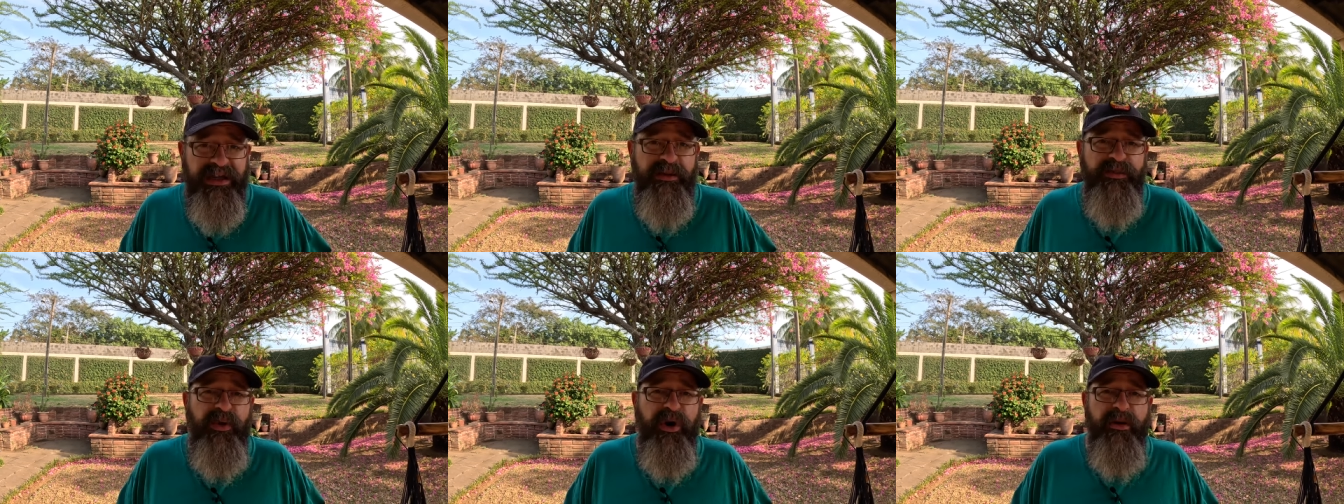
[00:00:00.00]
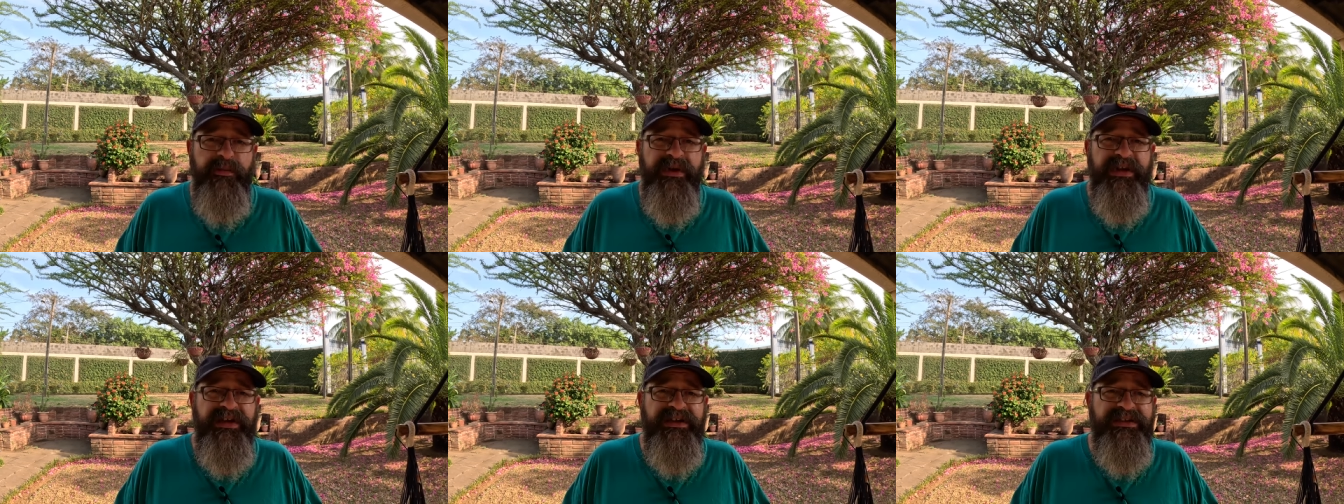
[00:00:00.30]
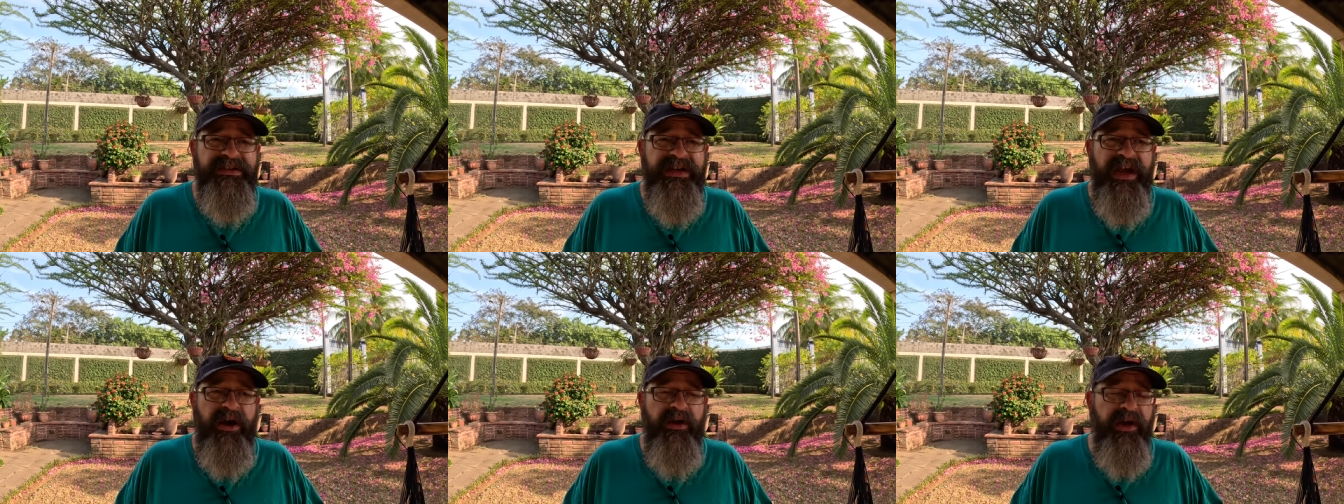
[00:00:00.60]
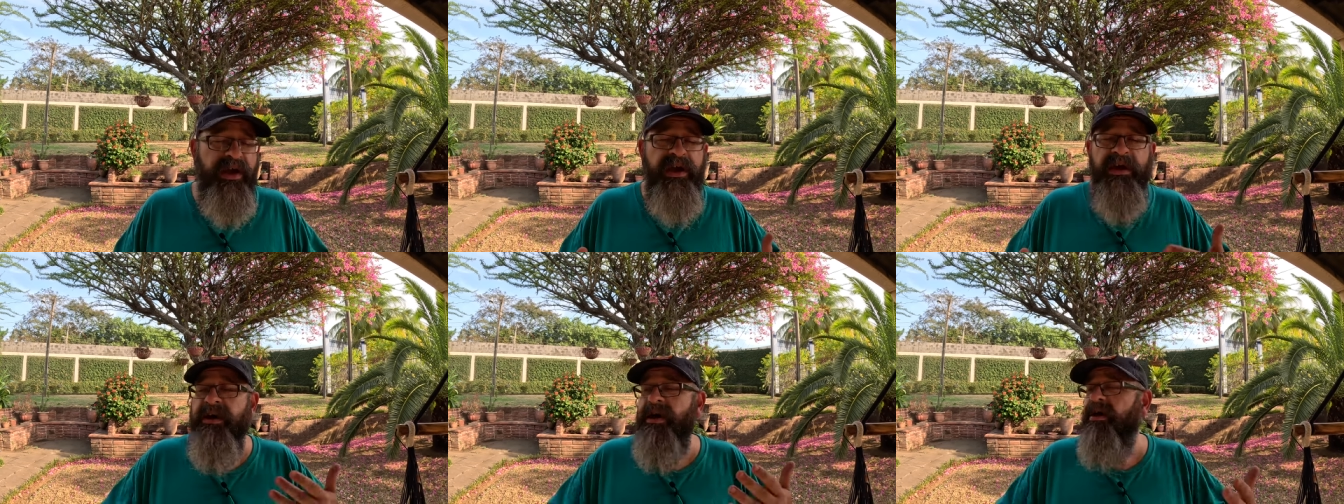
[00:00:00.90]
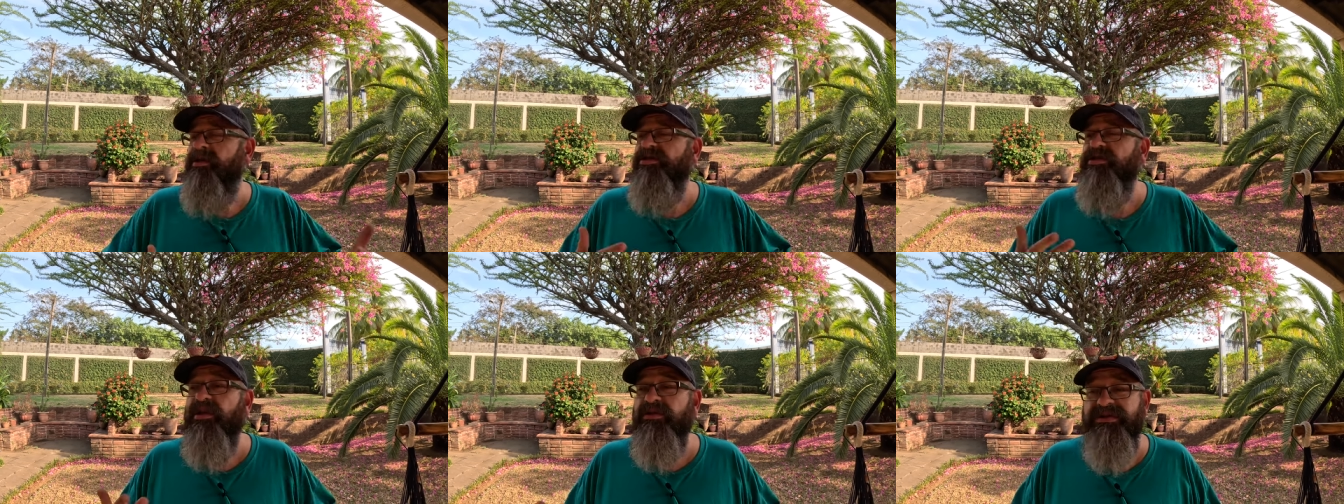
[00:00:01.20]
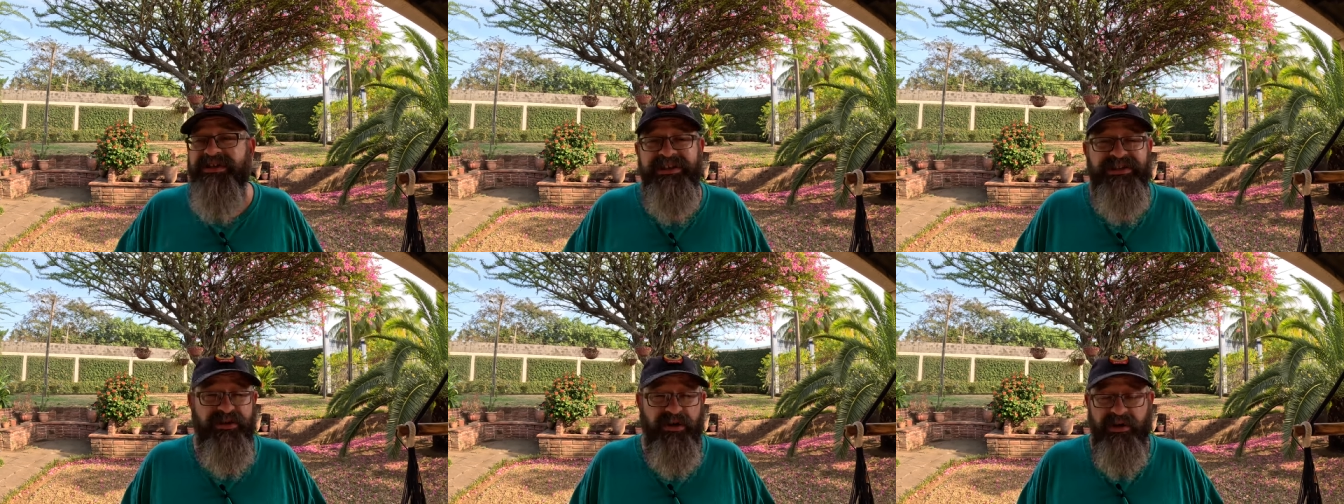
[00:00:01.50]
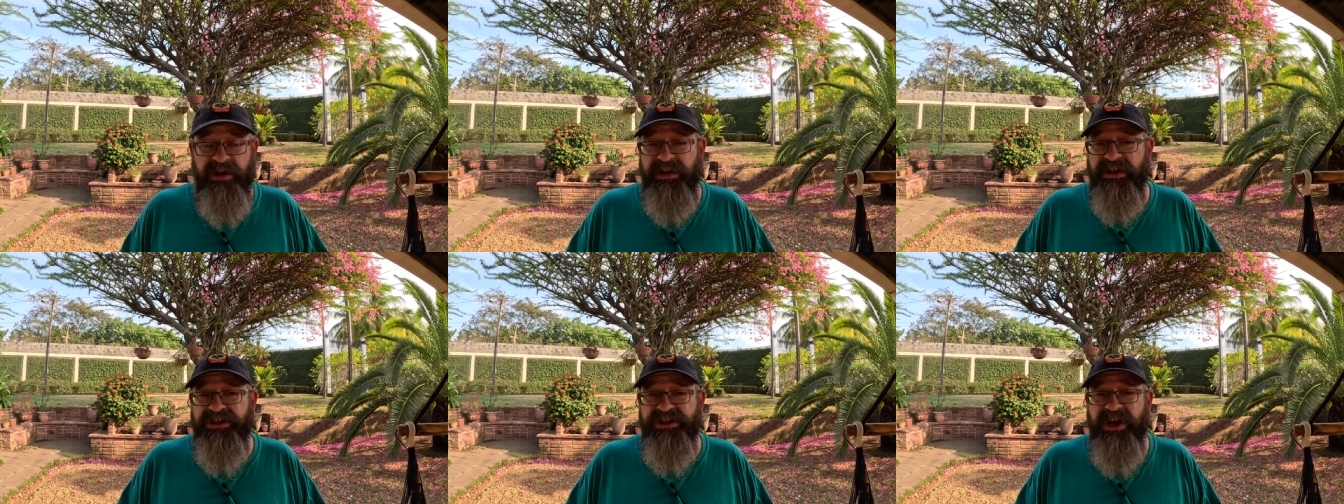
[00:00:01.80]
an apartment is scary. Those things
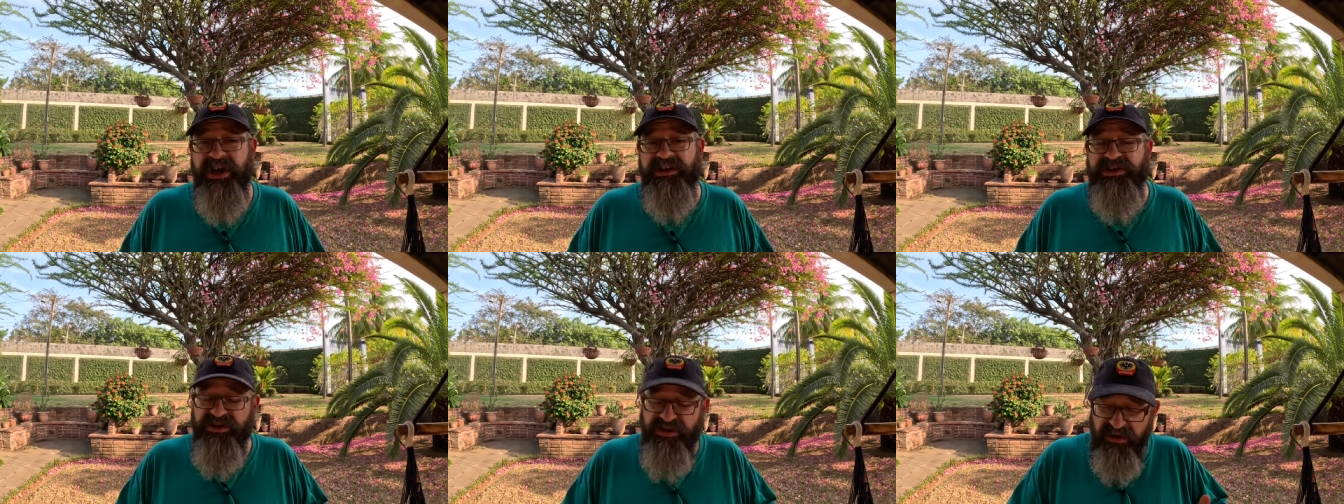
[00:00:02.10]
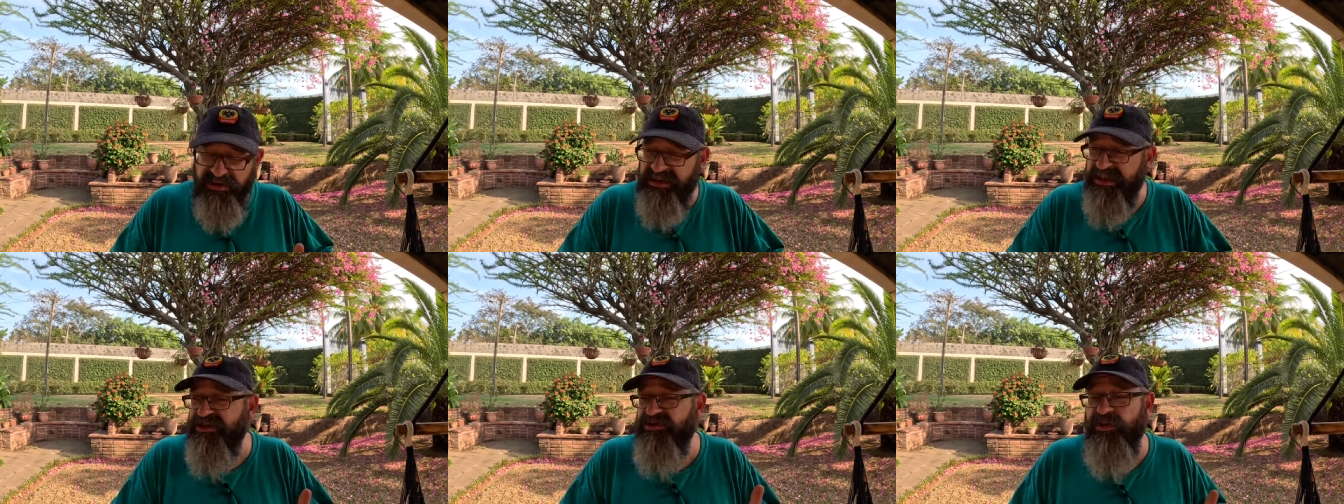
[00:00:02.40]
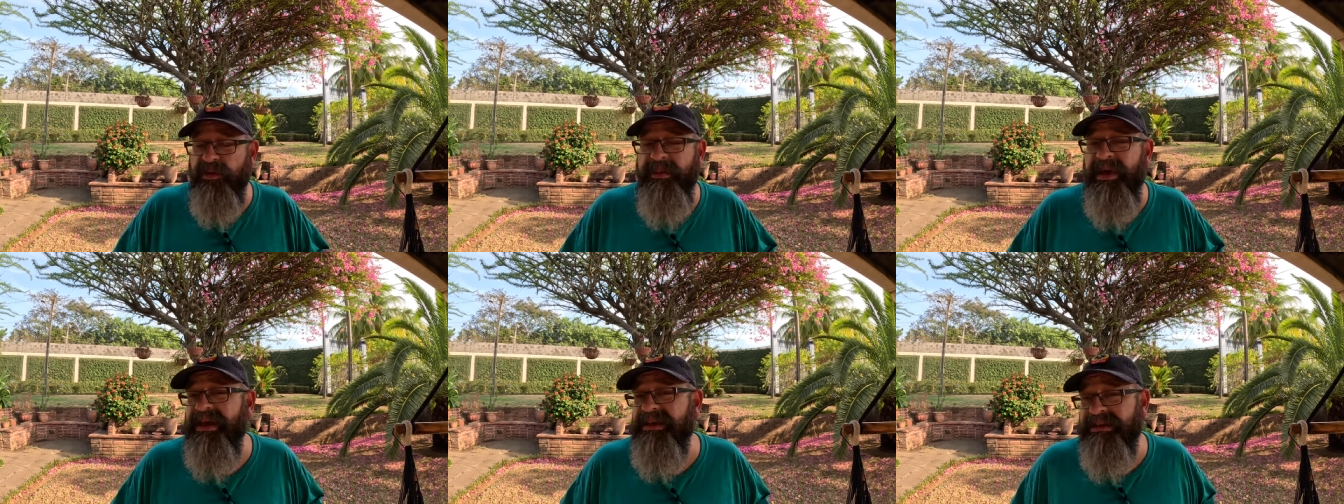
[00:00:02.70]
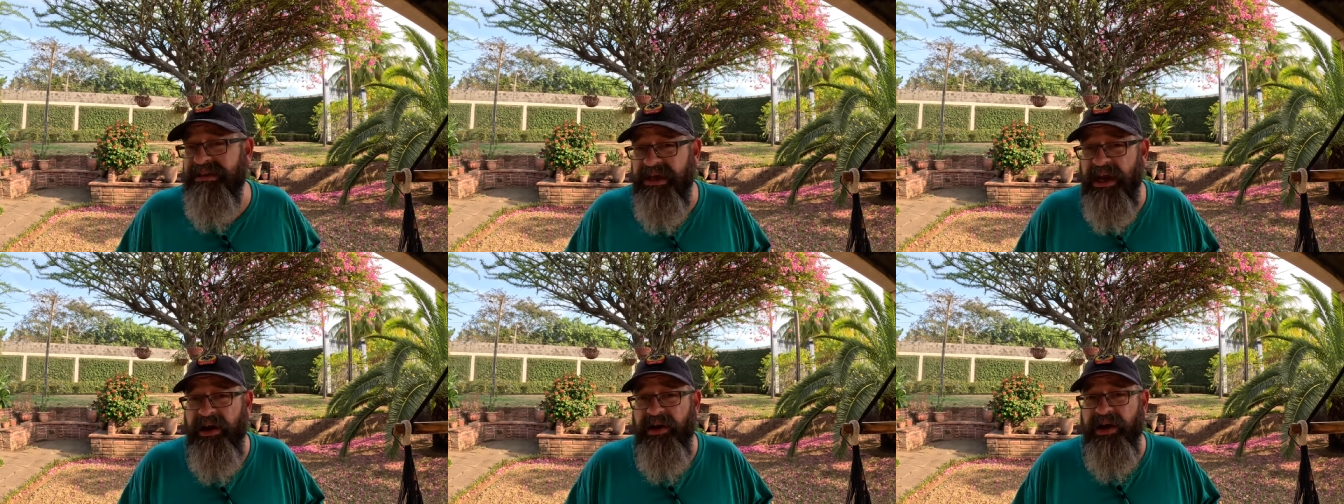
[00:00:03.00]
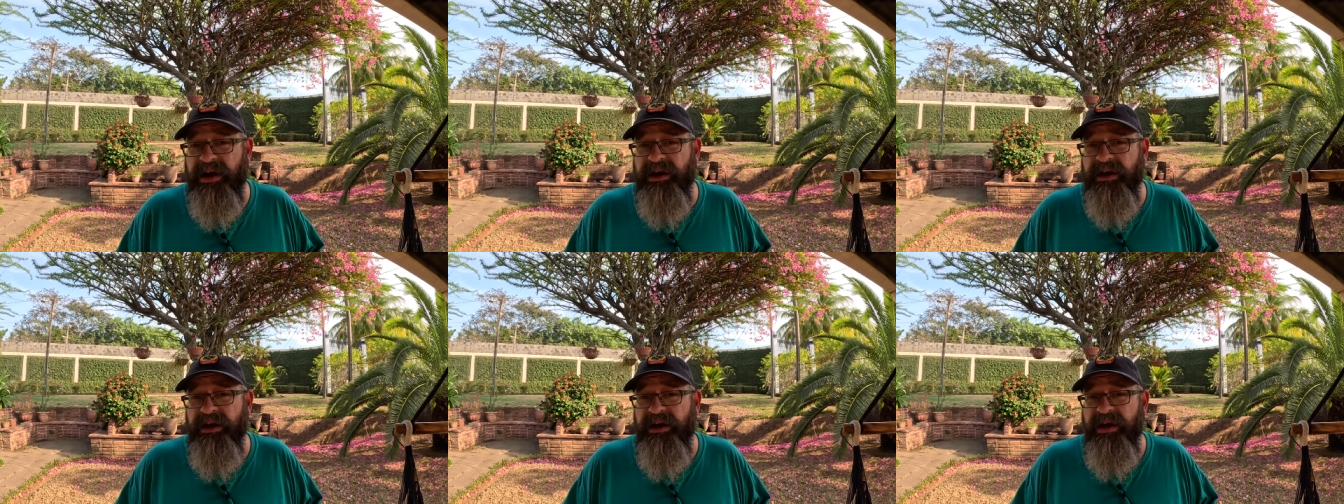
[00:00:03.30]
aren't going to change. Those things remain scary.